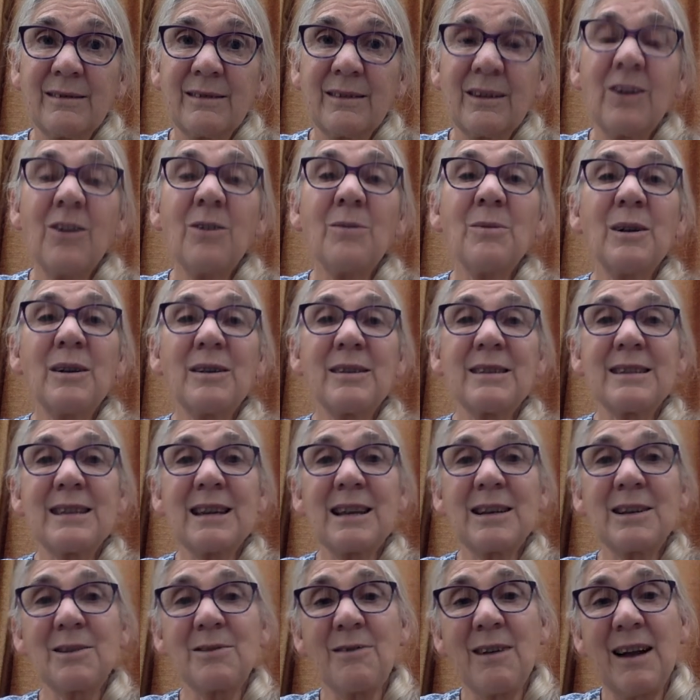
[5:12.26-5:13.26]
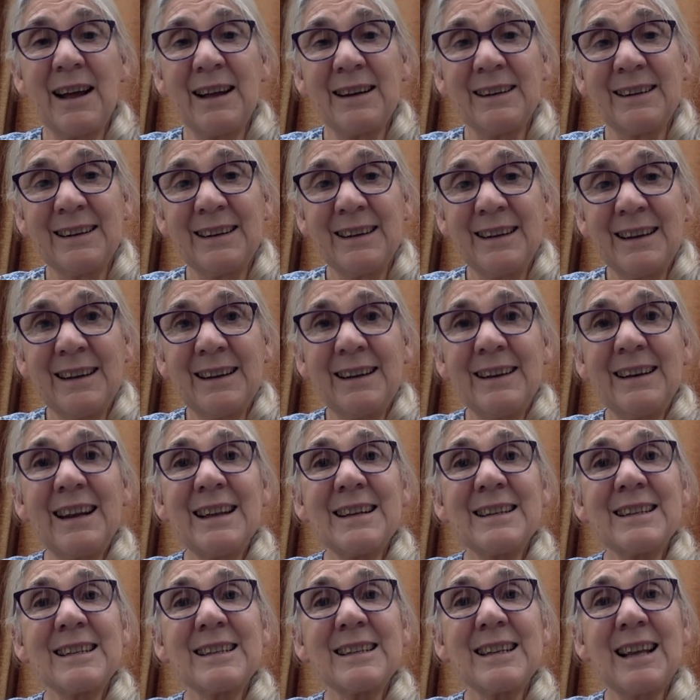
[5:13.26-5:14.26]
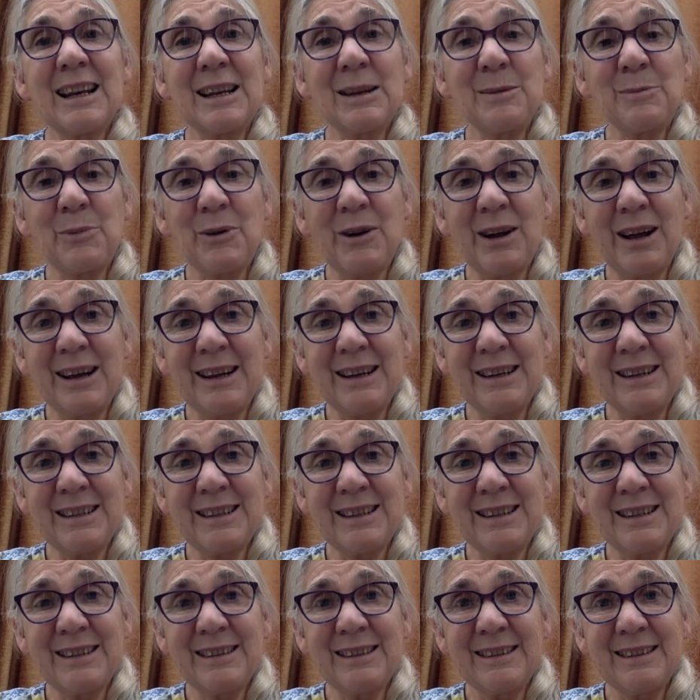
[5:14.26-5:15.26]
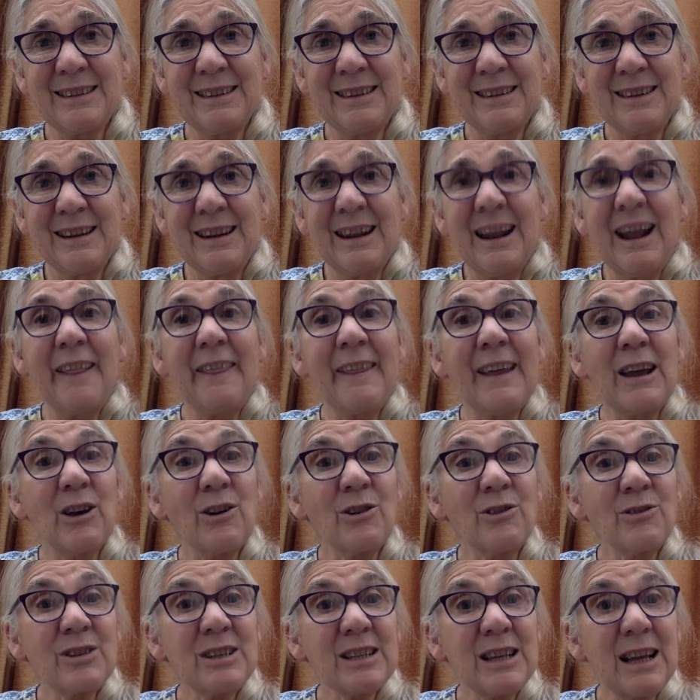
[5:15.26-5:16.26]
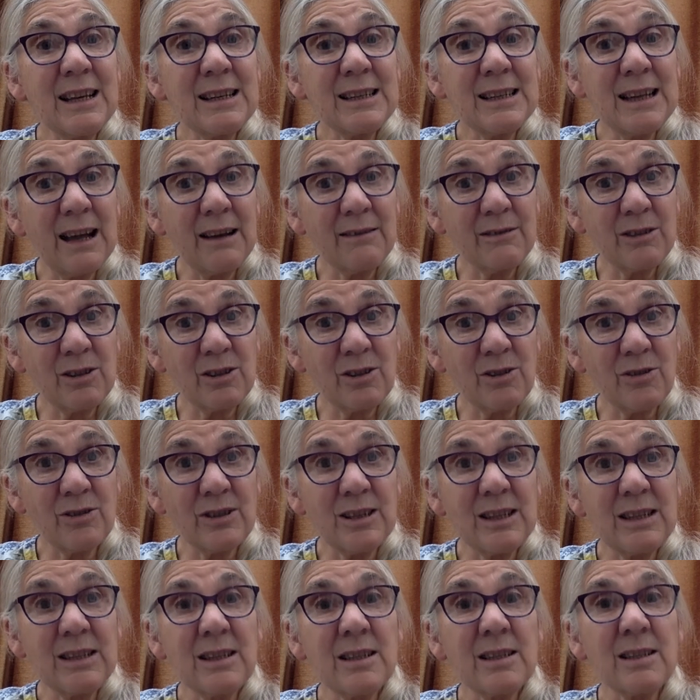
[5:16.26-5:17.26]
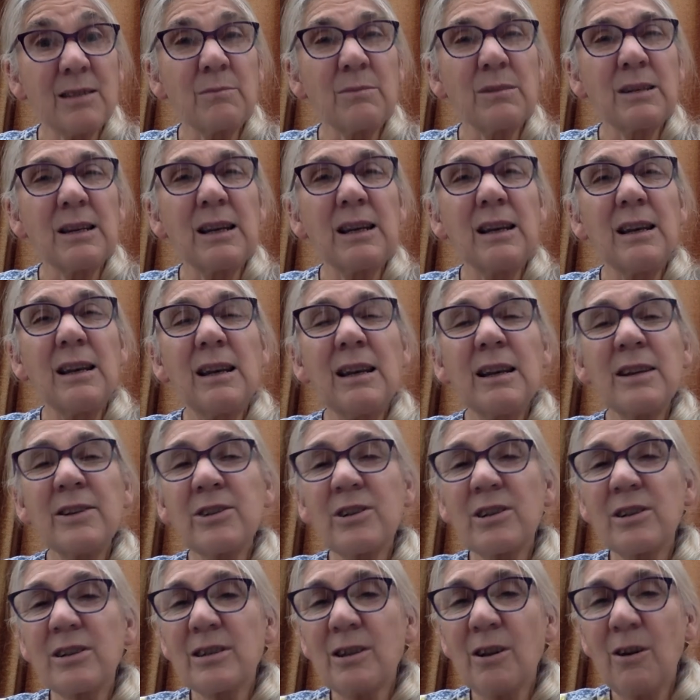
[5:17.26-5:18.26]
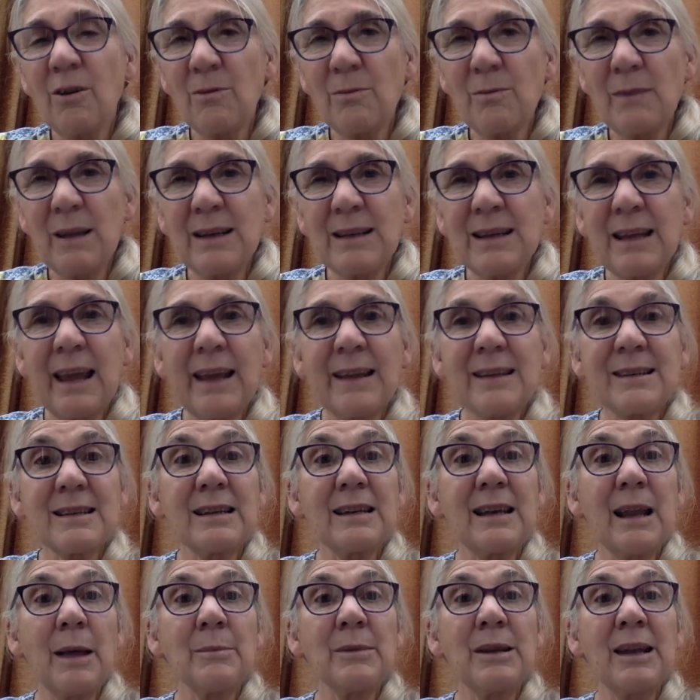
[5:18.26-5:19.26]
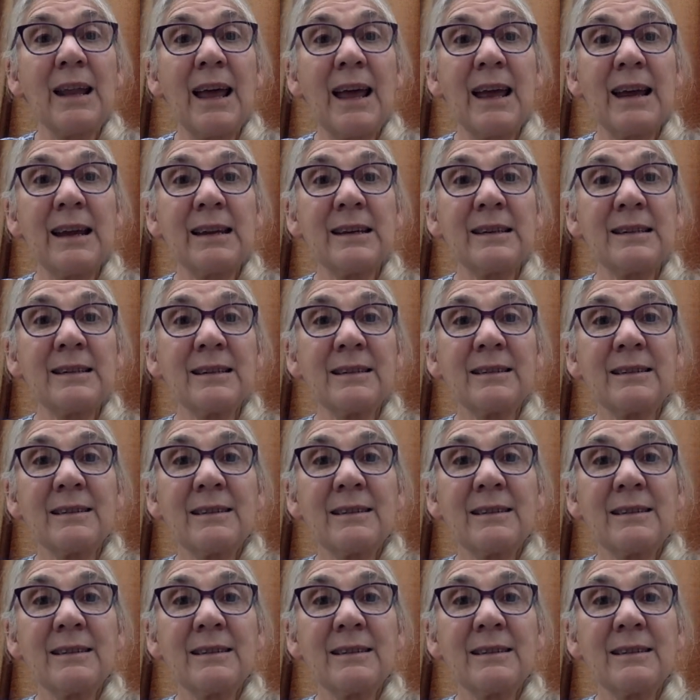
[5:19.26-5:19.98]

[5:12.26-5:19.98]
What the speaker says: "Come on," said Gran, "let's celebrate." And they all sat down and tucked into some delicious homemade cakes and lemonade.